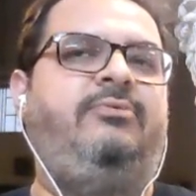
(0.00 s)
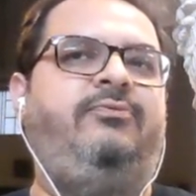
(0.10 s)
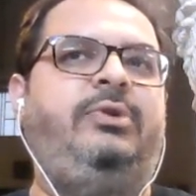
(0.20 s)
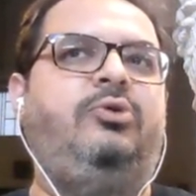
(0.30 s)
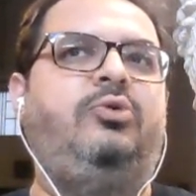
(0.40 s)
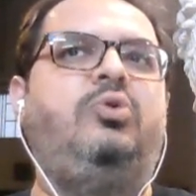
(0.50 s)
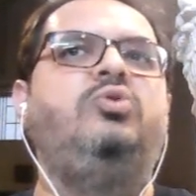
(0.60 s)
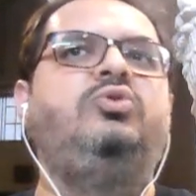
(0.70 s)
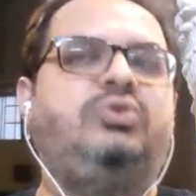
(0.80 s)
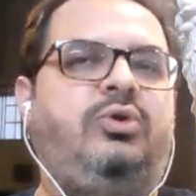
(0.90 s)
we don't
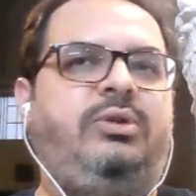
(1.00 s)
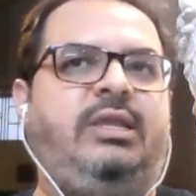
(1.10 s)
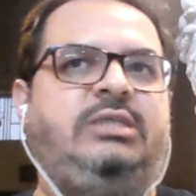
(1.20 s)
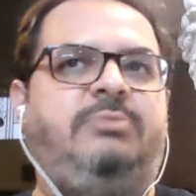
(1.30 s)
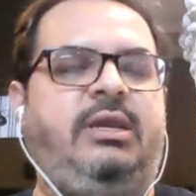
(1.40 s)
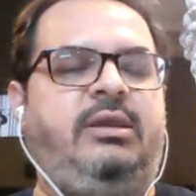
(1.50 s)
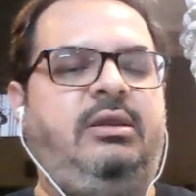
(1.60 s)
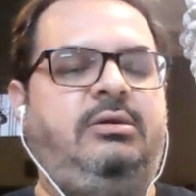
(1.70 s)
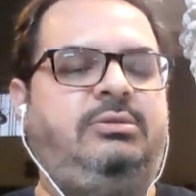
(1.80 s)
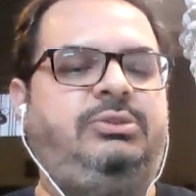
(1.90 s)
lose context
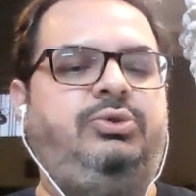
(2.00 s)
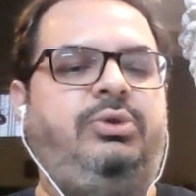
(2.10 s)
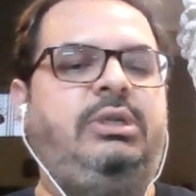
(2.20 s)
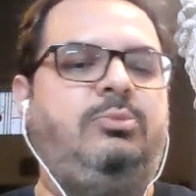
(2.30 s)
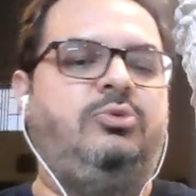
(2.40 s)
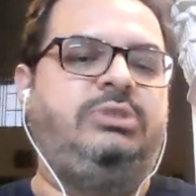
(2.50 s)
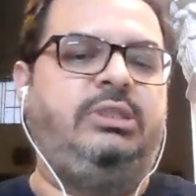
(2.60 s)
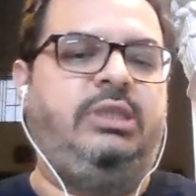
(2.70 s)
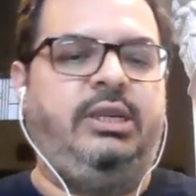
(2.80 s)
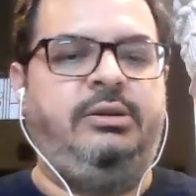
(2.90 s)
by showing demos in
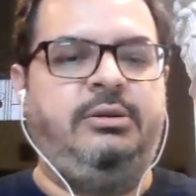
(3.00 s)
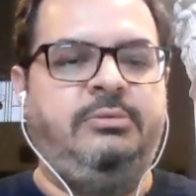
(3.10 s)
the end.